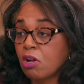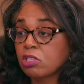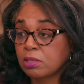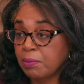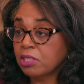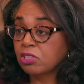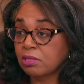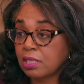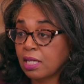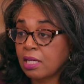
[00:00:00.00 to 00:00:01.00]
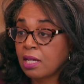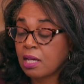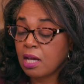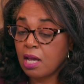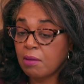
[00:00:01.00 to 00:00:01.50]
our specialty
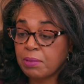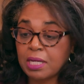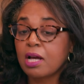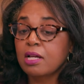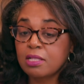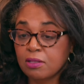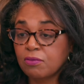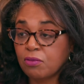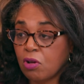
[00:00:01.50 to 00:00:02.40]
because of